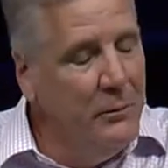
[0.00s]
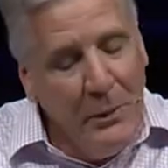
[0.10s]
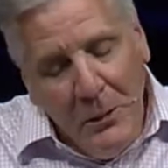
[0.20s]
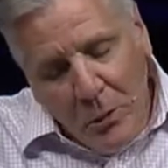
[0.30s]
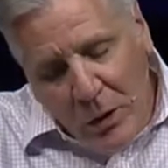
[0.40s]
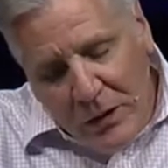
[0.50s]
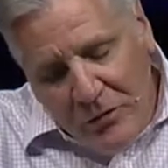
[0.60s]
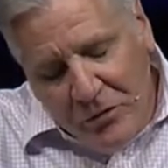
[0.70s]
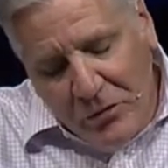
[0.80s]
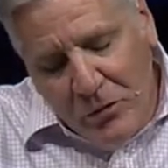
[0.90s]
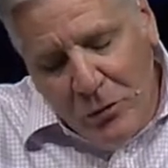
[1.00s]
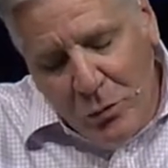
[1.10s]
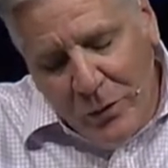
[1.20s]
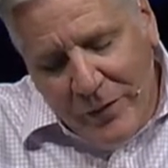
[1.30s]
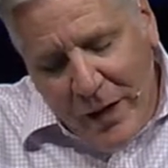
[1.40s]
that people listen
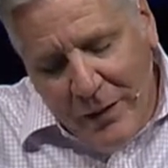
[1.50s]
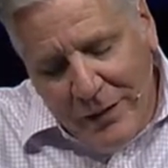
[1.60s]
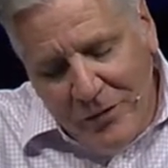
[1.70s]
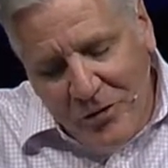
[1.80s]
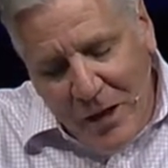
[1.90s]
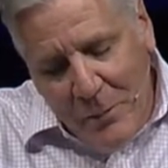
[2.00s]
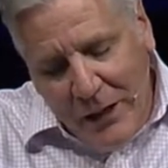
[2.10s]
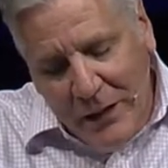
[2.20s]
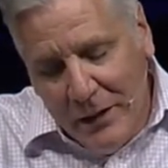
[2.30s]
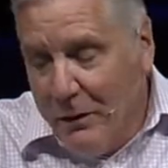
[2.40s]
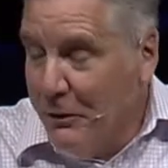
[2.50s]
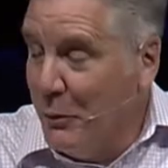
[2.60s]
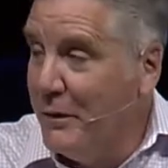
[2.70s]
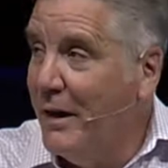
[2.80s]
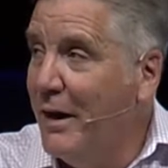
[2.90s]
to without examining and
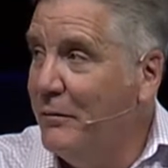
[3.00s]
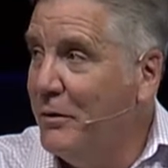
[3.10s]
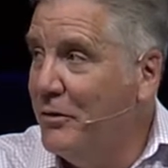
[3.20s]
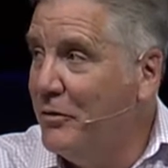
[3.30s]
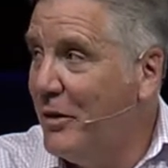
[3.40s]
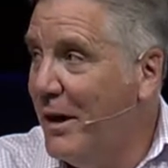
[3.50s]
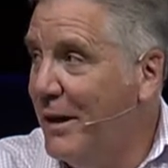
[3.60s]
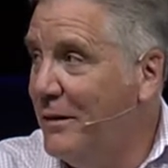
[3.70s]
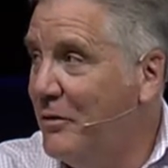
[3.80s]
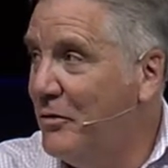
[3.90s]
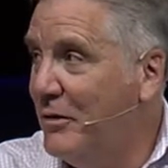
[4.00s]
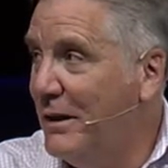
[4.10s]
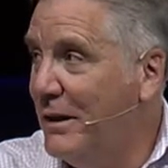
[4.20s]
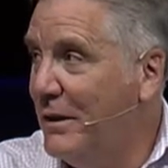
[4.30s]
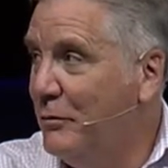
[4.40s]
hearing what they have to say and
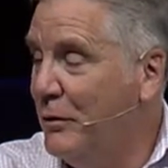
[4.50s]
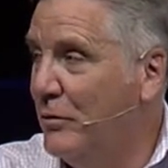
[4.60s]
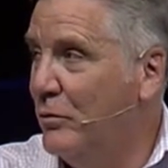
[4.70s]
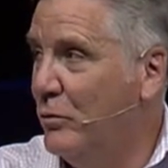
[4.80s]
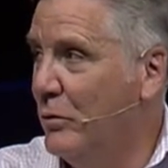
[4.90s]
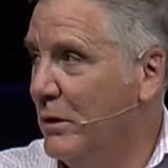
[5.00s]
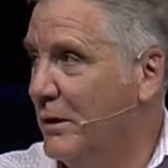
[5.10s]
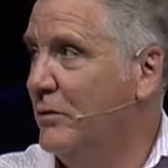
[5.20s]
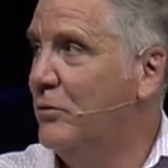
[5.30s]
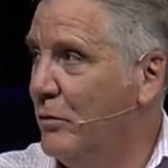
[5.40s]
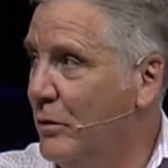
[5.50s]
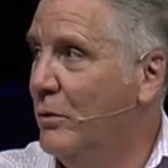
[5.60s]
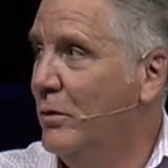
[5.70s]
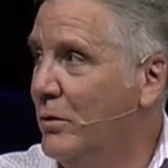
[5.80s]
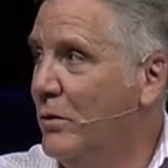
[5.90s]
seeing if it's really true.